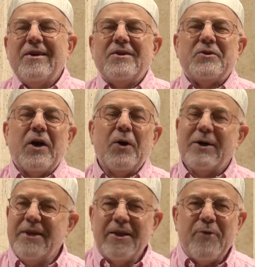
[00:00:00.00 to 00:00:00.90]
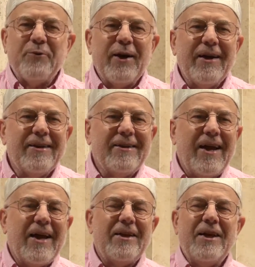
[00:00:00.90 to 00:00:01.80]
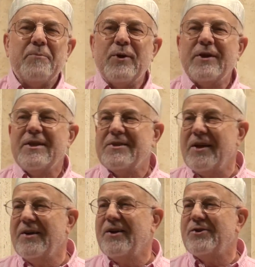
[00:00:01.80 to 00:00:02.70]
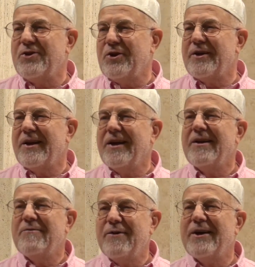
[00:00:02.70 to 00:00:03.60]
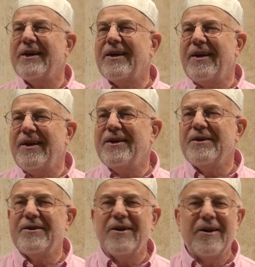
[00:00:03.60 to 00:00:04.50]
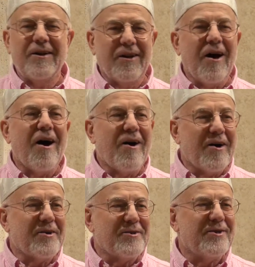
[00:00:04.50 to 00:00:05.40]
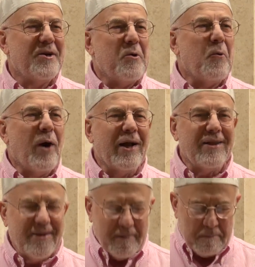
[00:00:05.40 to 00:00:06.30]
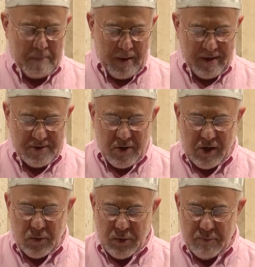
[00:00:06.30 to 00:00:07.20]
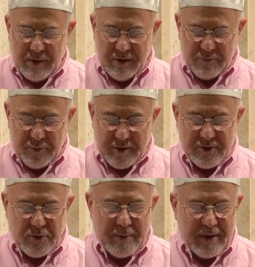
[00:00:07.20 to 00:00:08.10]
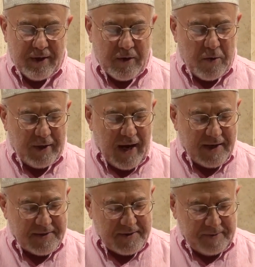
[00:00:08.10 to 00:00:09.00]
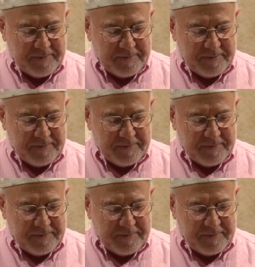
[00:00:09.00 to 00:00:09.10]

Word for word: So he wasn't afraid and he put his signature in a very clear, large one so he would be the first to be recognized.